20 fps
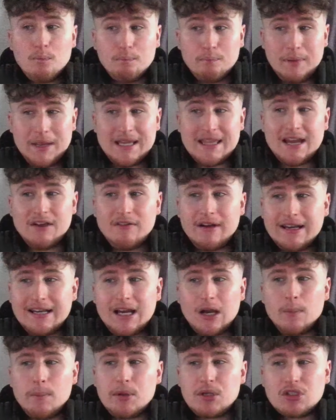be there right
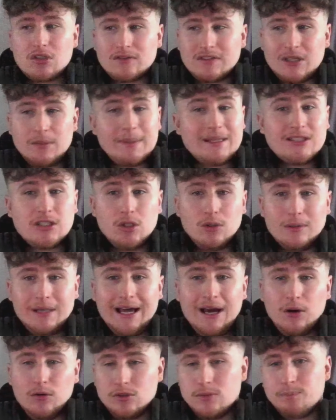now because obviously it'd be too
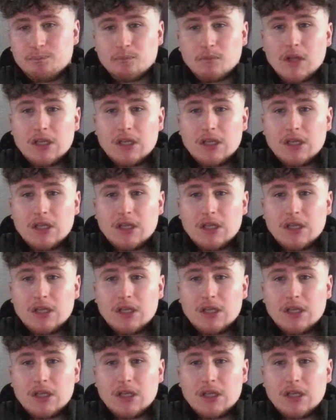loud.